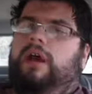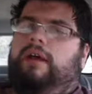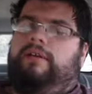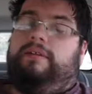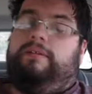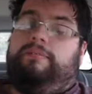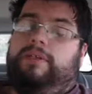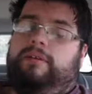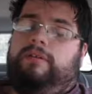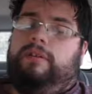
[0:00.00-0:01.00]

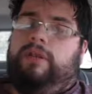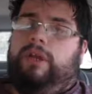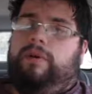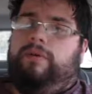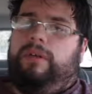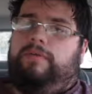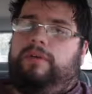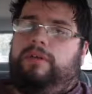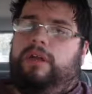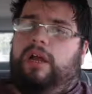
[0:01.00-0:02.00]
But, you know,
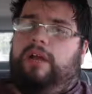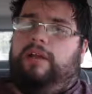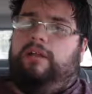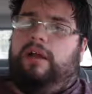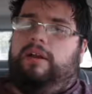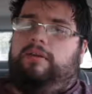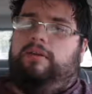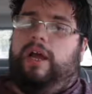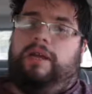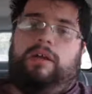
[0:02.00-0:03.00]
whatever.
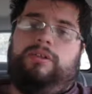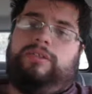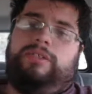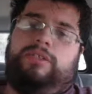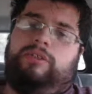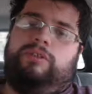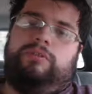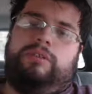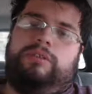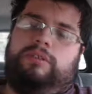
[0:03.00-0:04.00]
I'll still
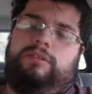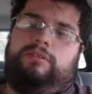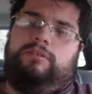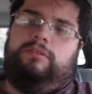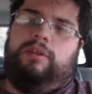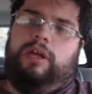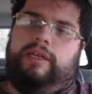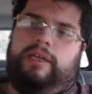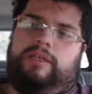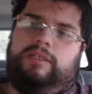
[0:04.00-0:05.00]
do it. I
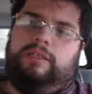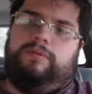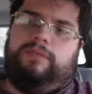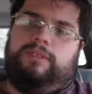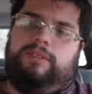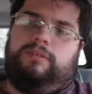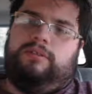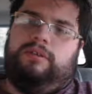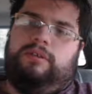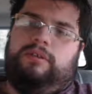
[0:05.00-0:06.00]
guess I will
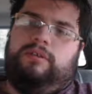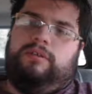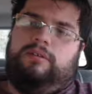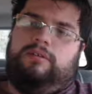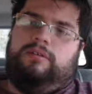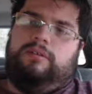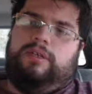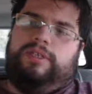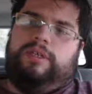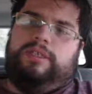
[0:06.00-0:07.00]
still
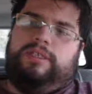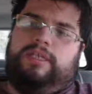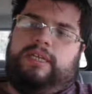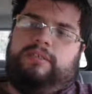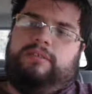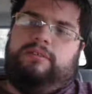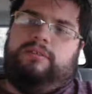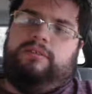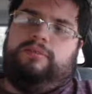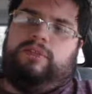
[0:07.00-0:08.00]
address a 10
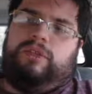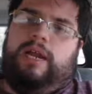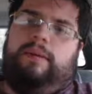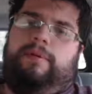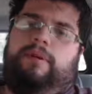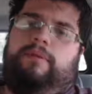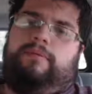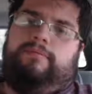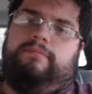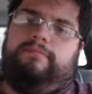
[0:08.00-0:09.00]
subscriber